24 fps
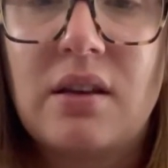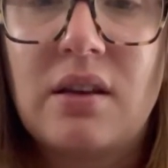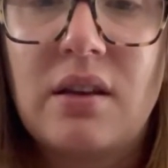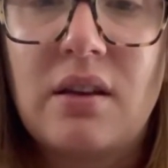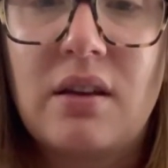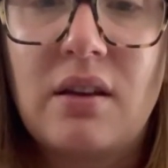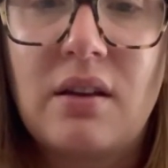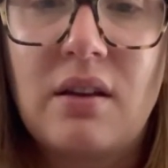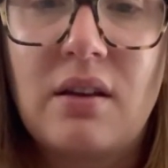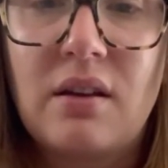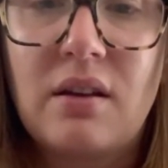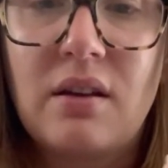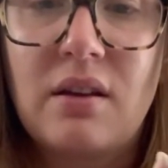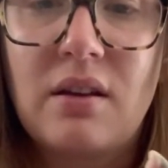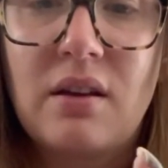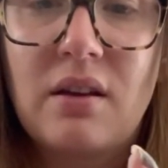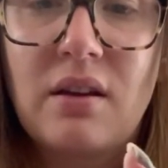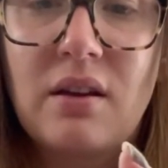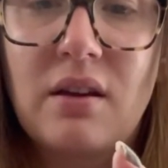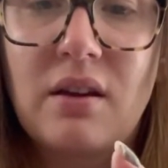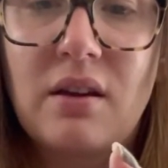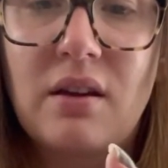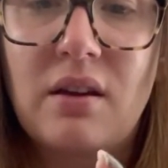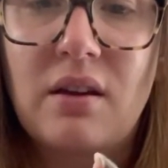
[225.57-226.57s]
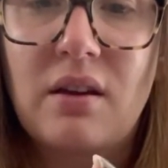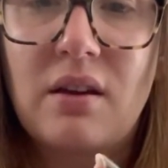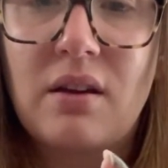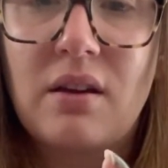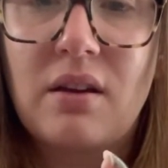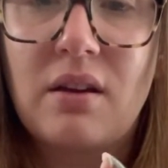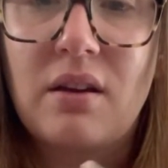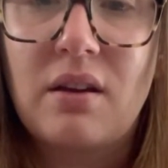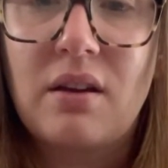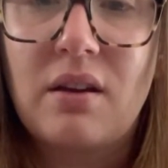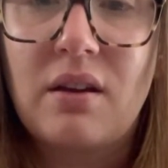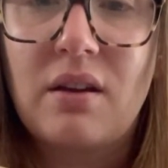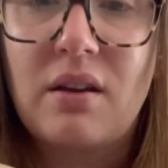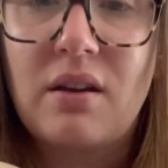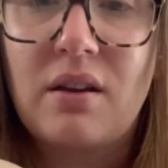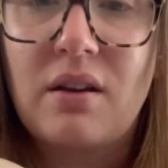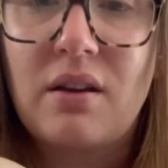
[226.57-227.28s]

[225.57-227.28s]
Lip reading: (no one is talking)